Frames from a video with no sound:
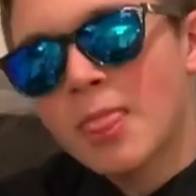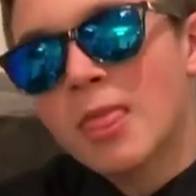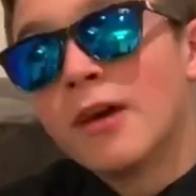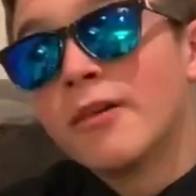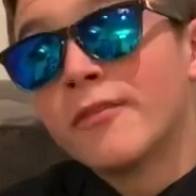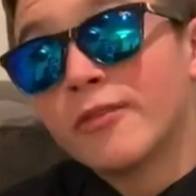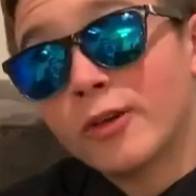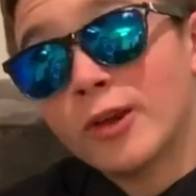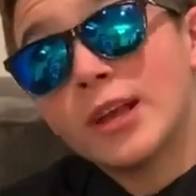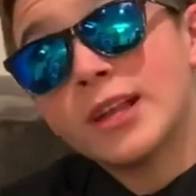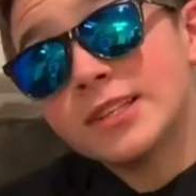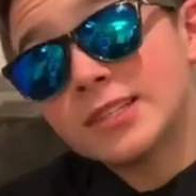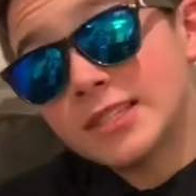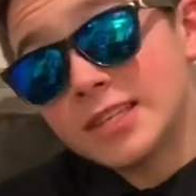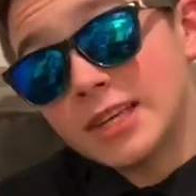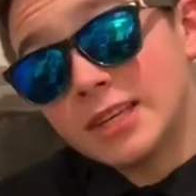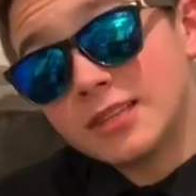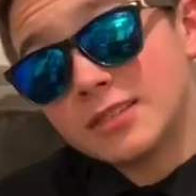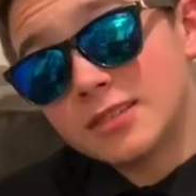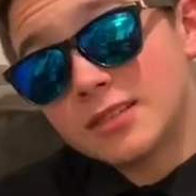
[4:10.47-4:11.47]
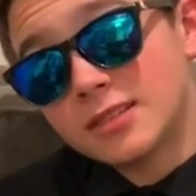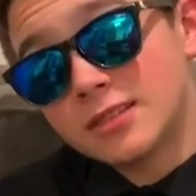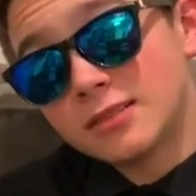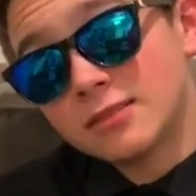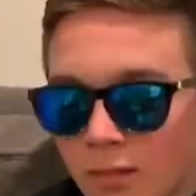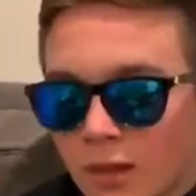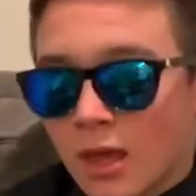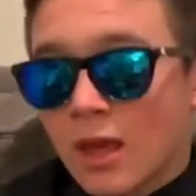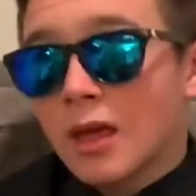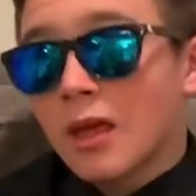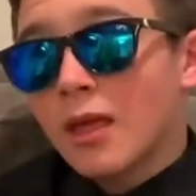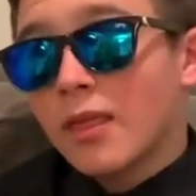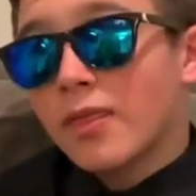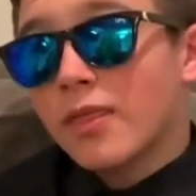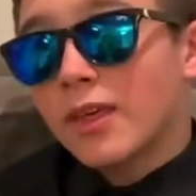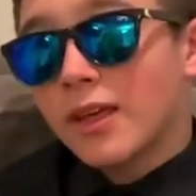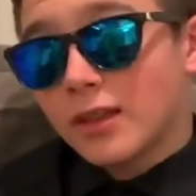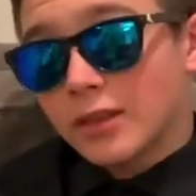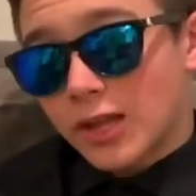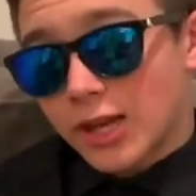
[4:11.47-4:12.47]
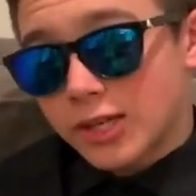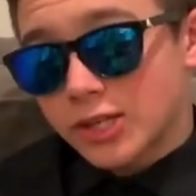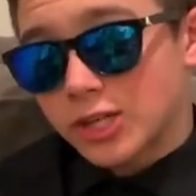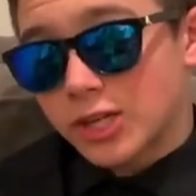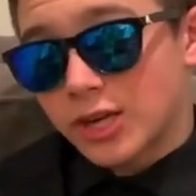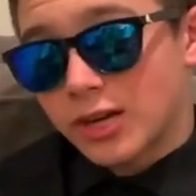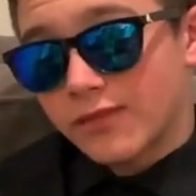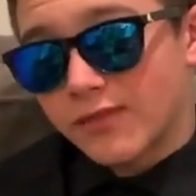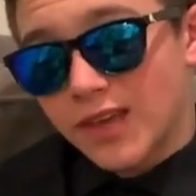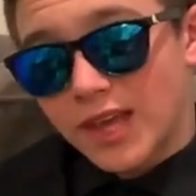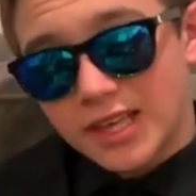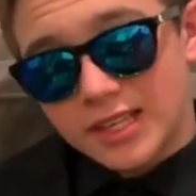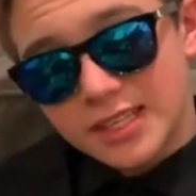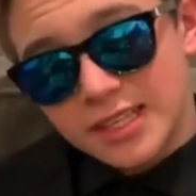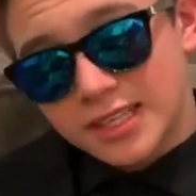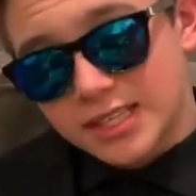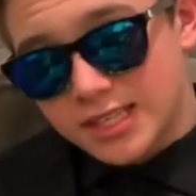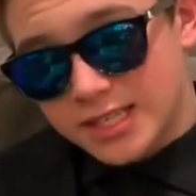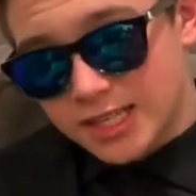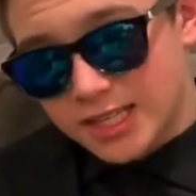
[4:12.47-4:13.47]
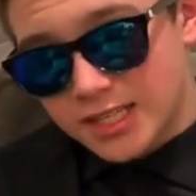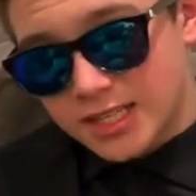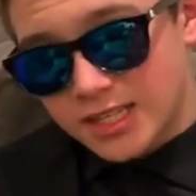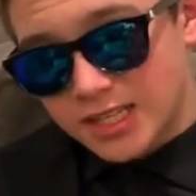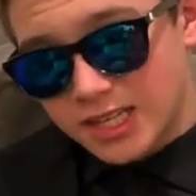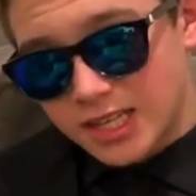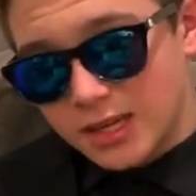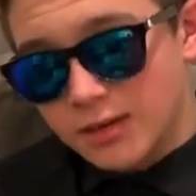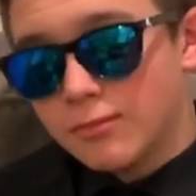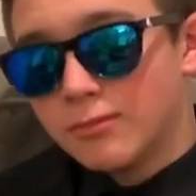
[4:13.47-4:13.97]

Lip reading: For instance, the election of 1860